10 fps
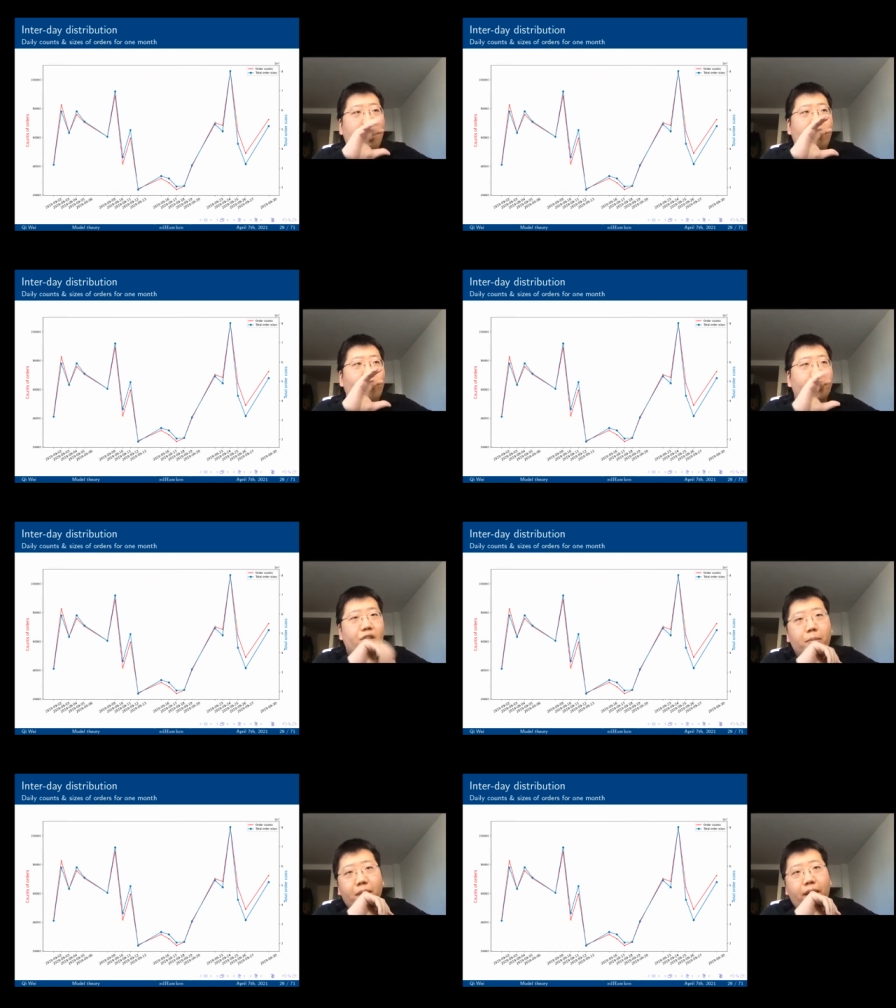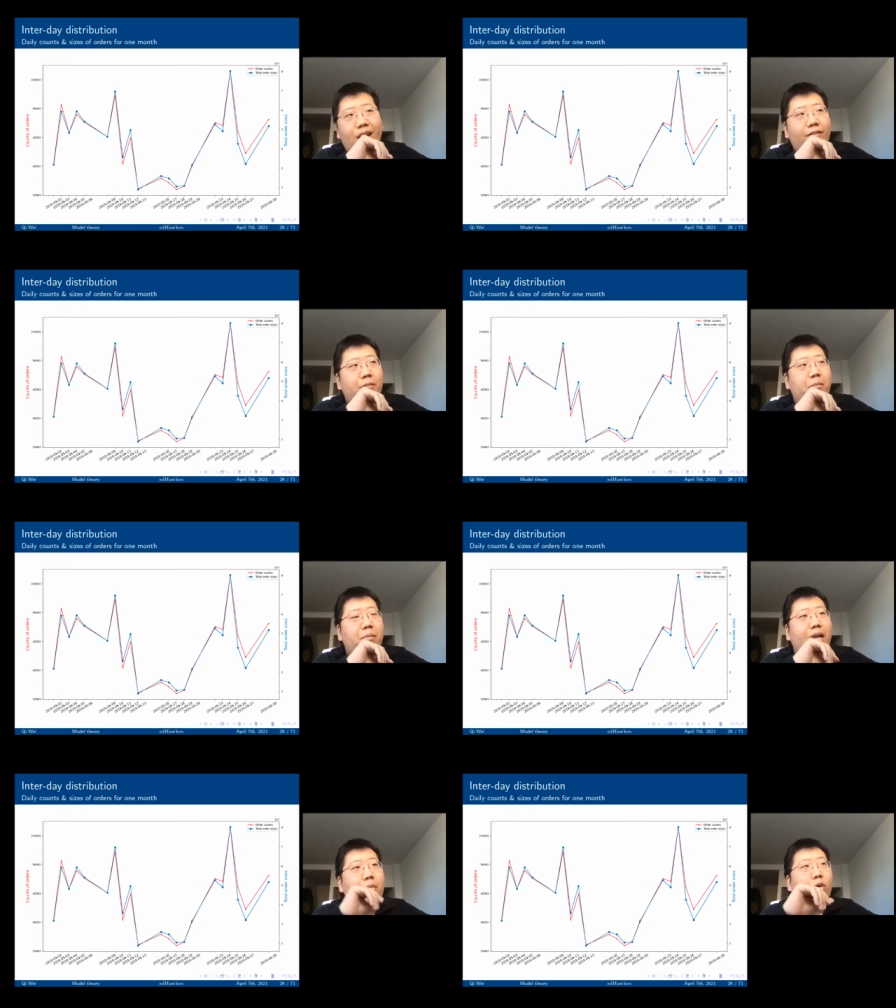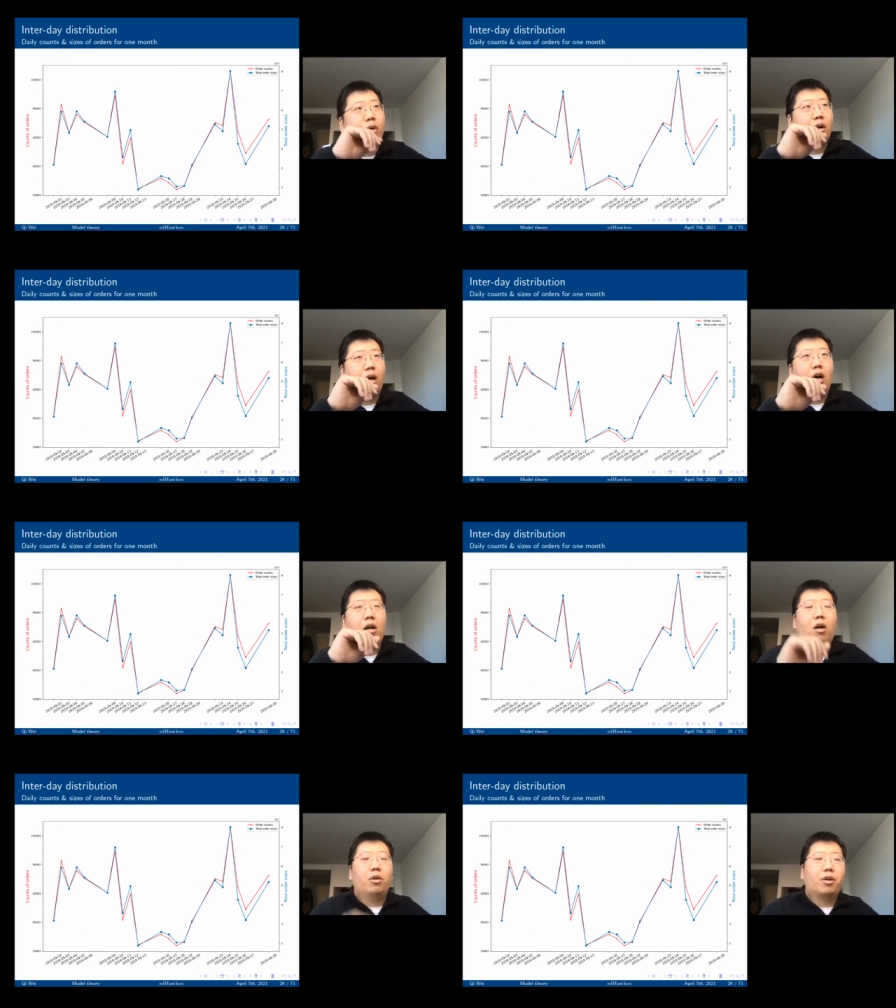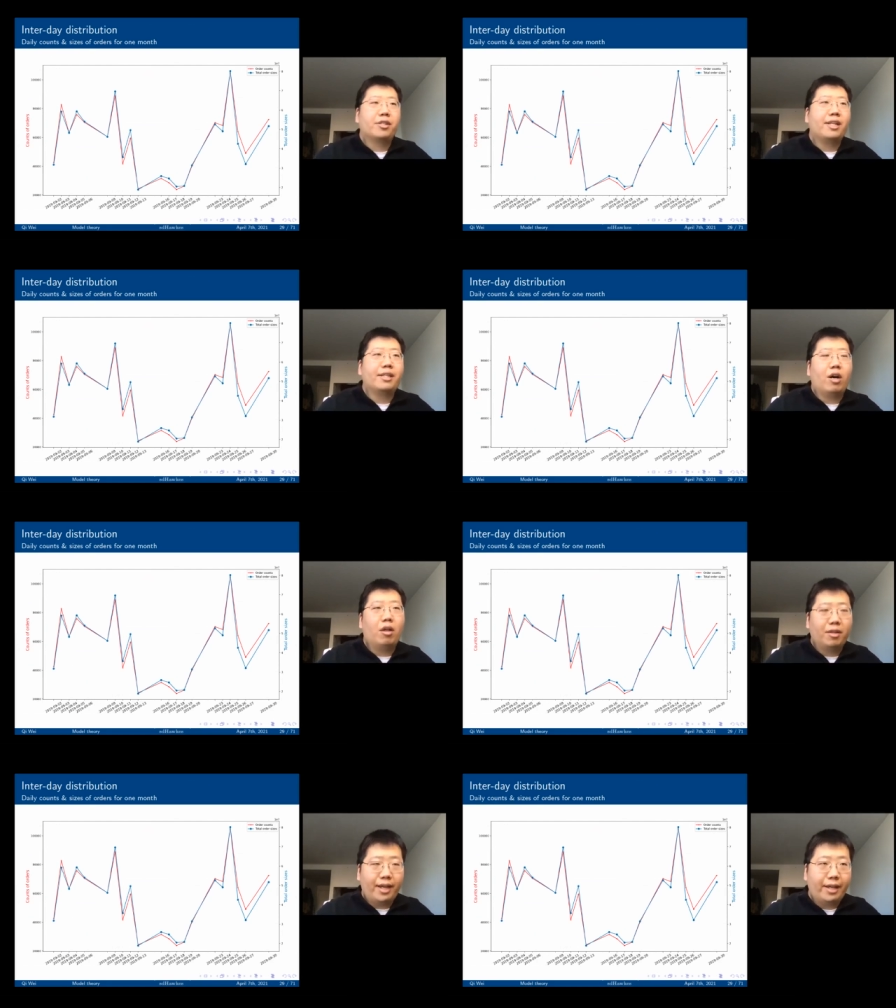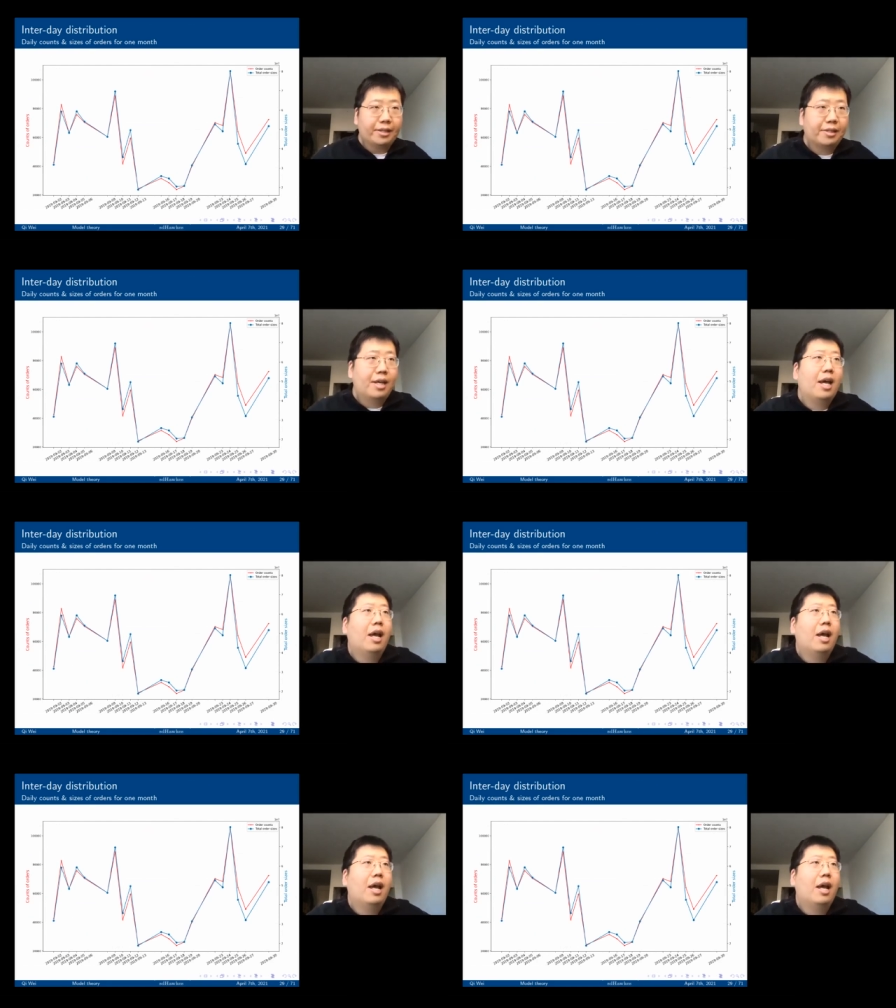for some day you have many more orders than the other days.